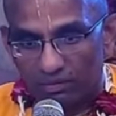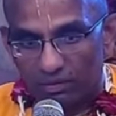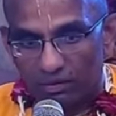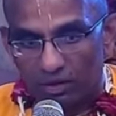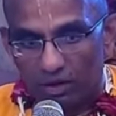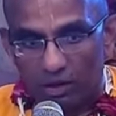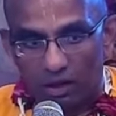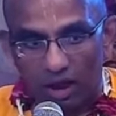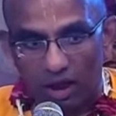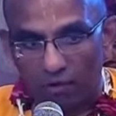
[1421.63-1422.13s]
And
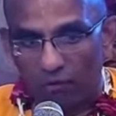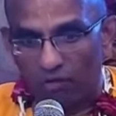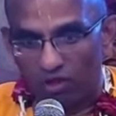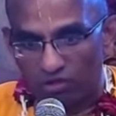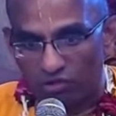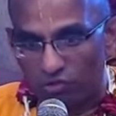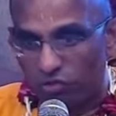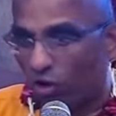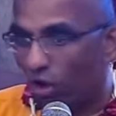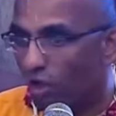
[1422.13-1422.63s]
now, I want
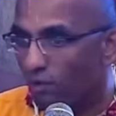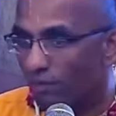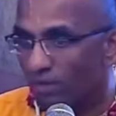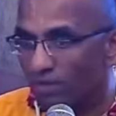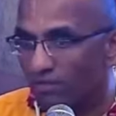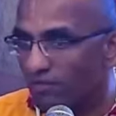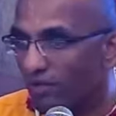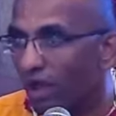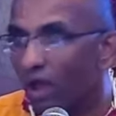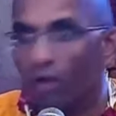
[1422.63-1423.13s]
to enjoyer
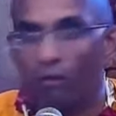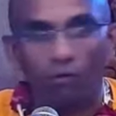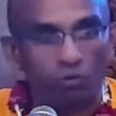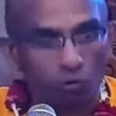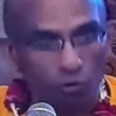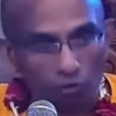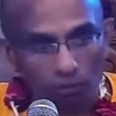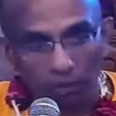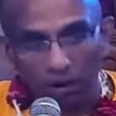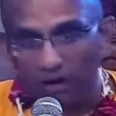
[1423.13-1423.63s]
means, I want
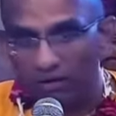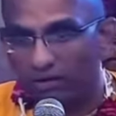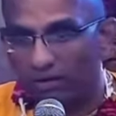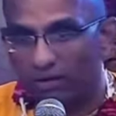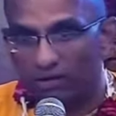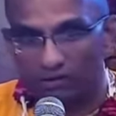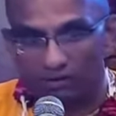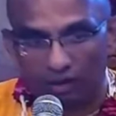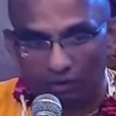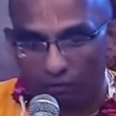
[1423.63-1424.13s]
to go to
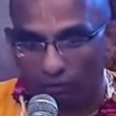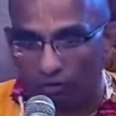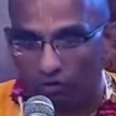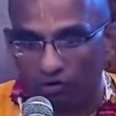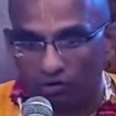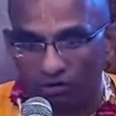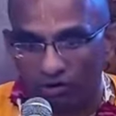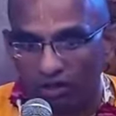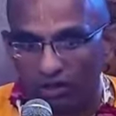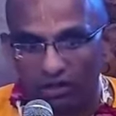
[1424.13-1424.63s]
parties, I want
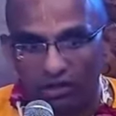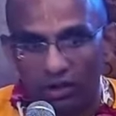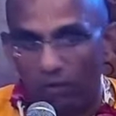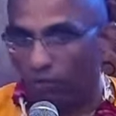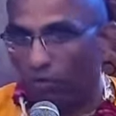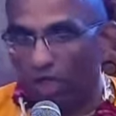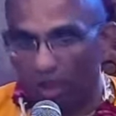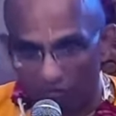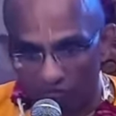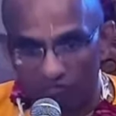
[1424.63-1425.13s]
to drink,
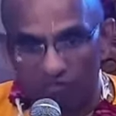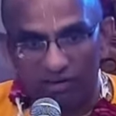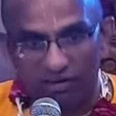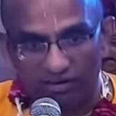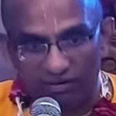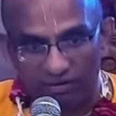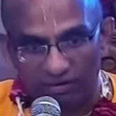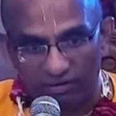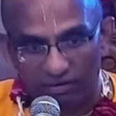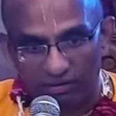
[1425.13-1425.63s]
I want to have
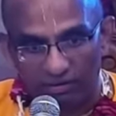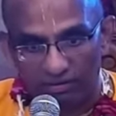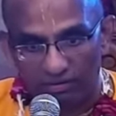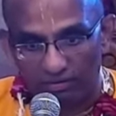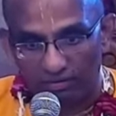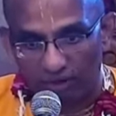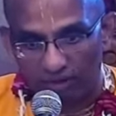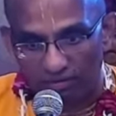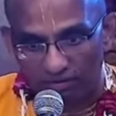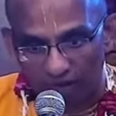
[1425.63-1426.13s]
fun.
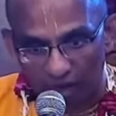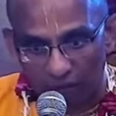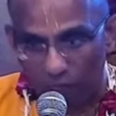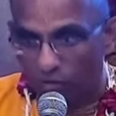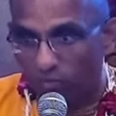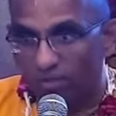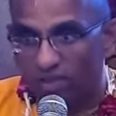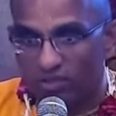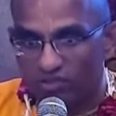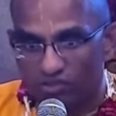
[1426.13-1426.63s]
Others, I
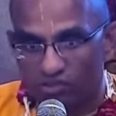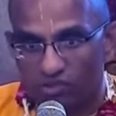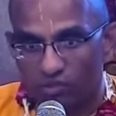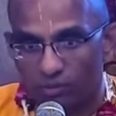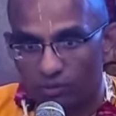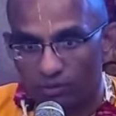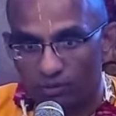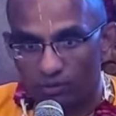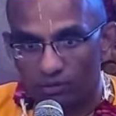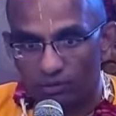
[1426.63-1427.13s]
want to be an
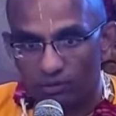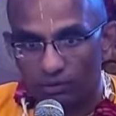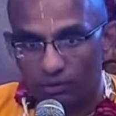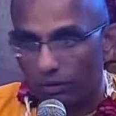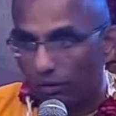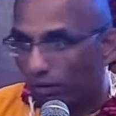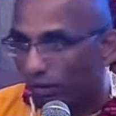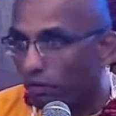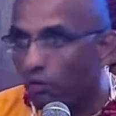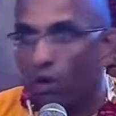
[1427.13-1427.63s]
achiever.
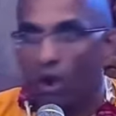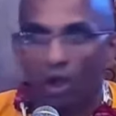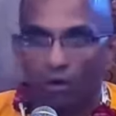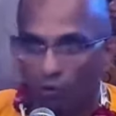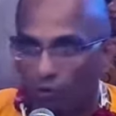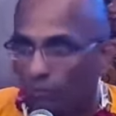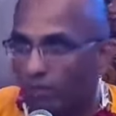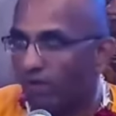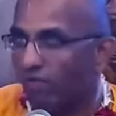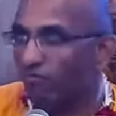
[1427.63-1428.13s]
You know,
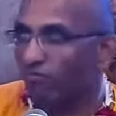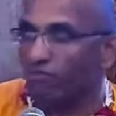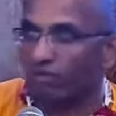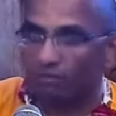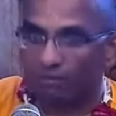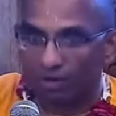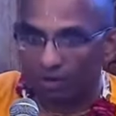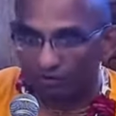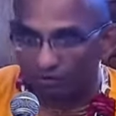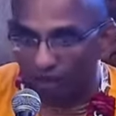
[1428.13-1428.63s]
I want to become
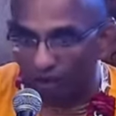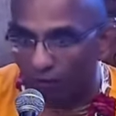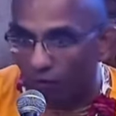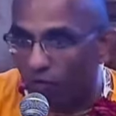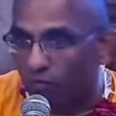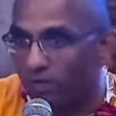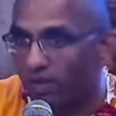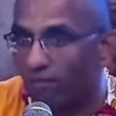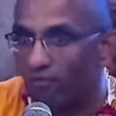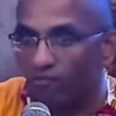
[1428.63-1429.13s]
famous, I
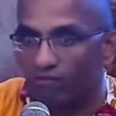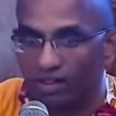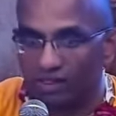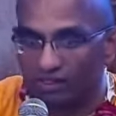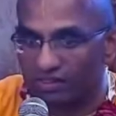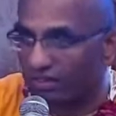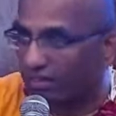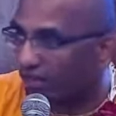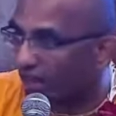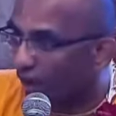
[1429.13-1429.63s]
want to become
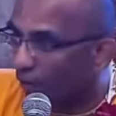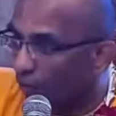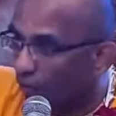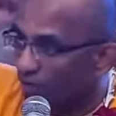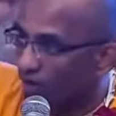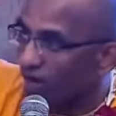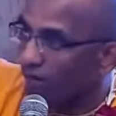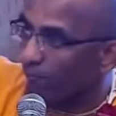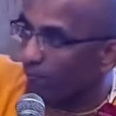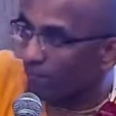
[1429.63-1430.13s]
wealthy, I
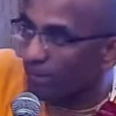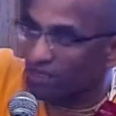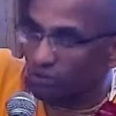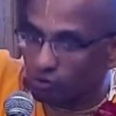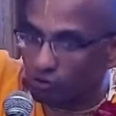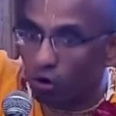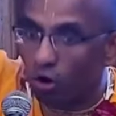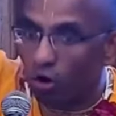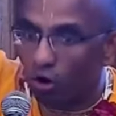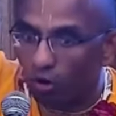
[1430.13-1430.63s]
want to get a
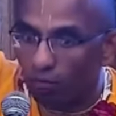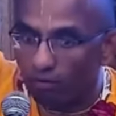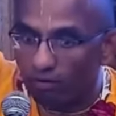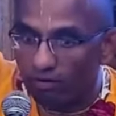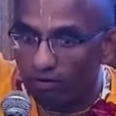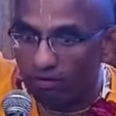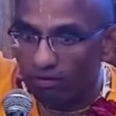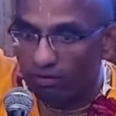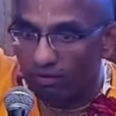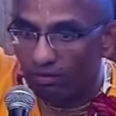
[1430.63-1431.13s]
big
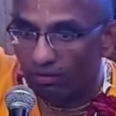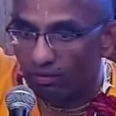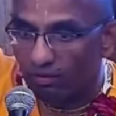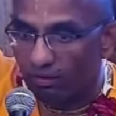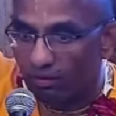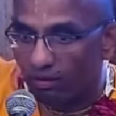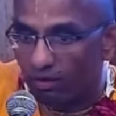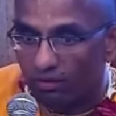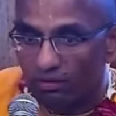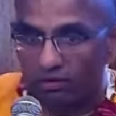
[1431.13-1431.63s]
job.
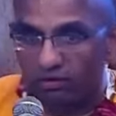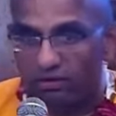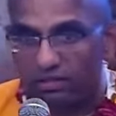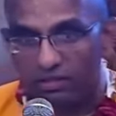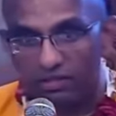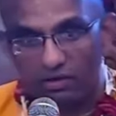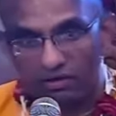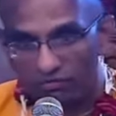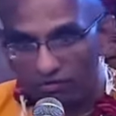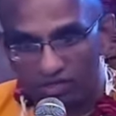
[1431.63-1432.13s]
Now,
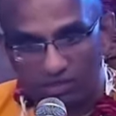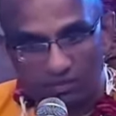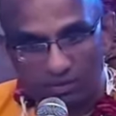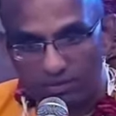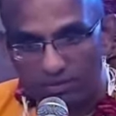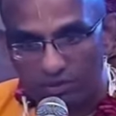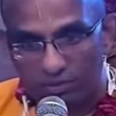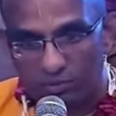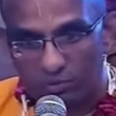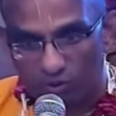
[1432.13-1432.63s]
neither of these
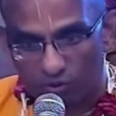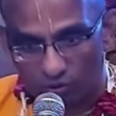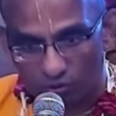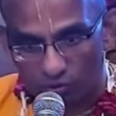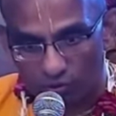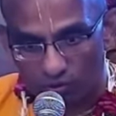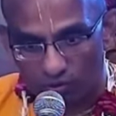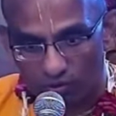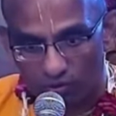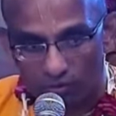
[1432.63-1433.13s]
may be
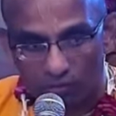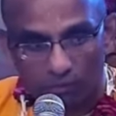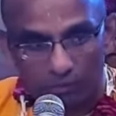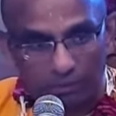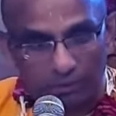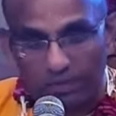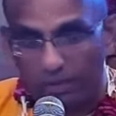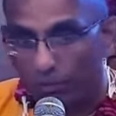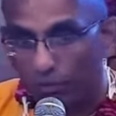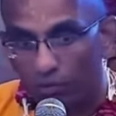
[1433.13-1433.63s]
spiritual.
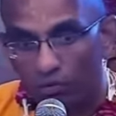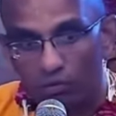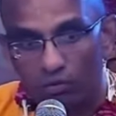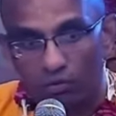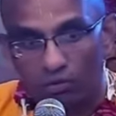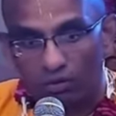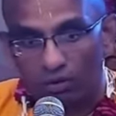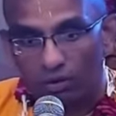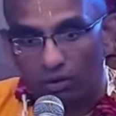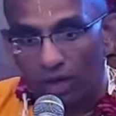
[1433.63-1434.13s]
Maybe they want
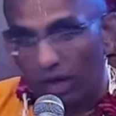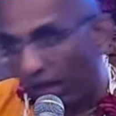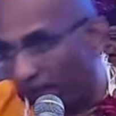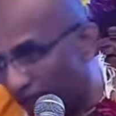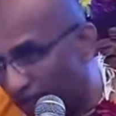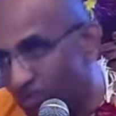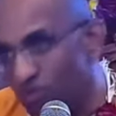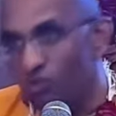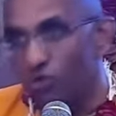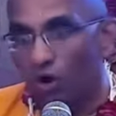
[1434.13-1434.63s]
to
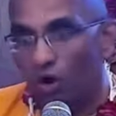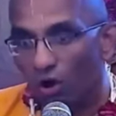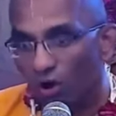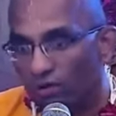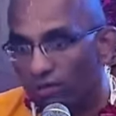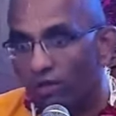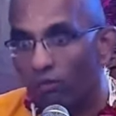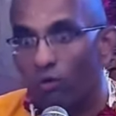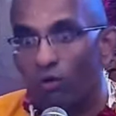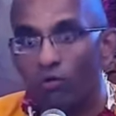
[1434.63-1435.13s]

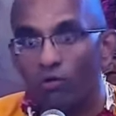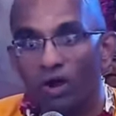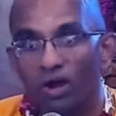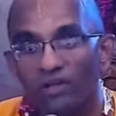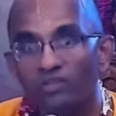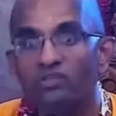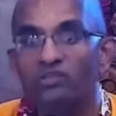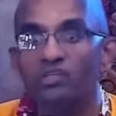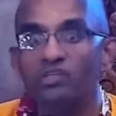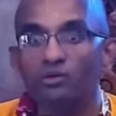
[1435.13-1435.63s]
enjoy, they want
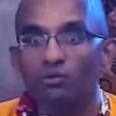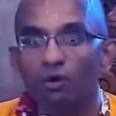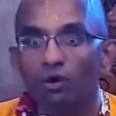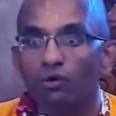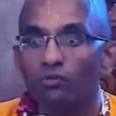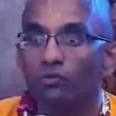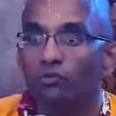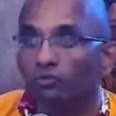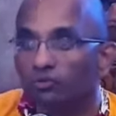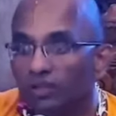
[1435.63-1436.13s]
to achieve
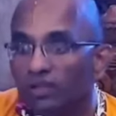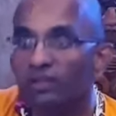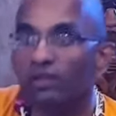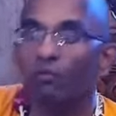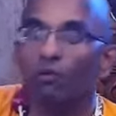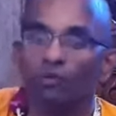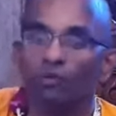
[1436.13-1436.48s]
also so that